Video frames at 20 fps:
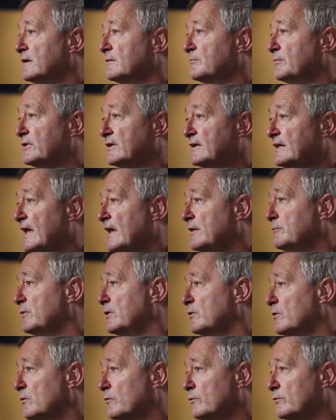But again,
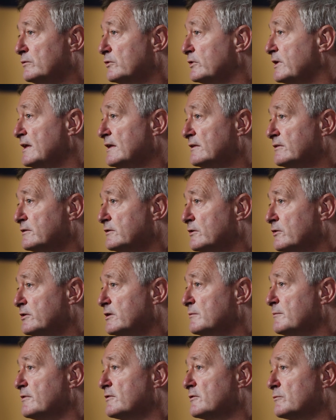we were looking in the
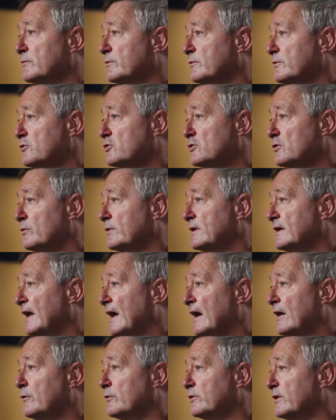documents and we were showing
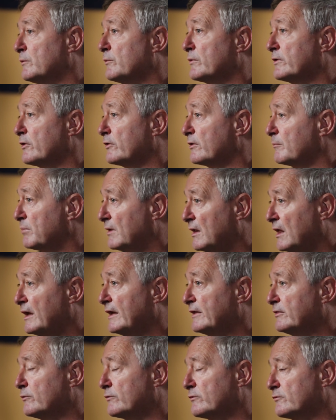how they were not
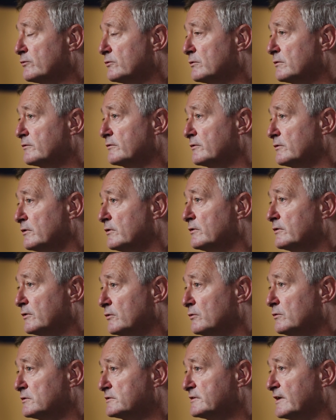applying those rules at
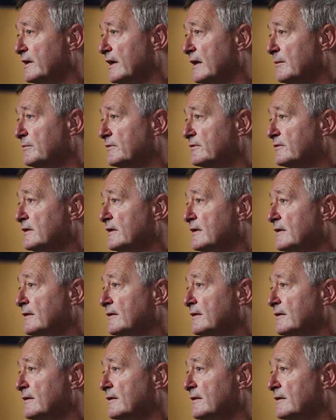all times.